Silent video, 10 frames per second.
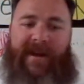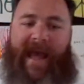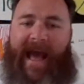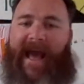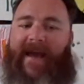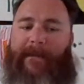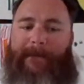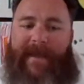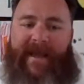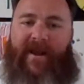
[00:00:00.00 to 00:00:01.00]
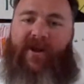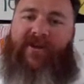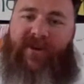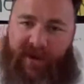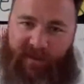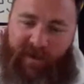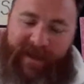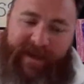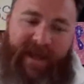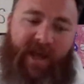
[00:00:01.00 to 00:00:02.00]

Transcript: Nymir Goodwin.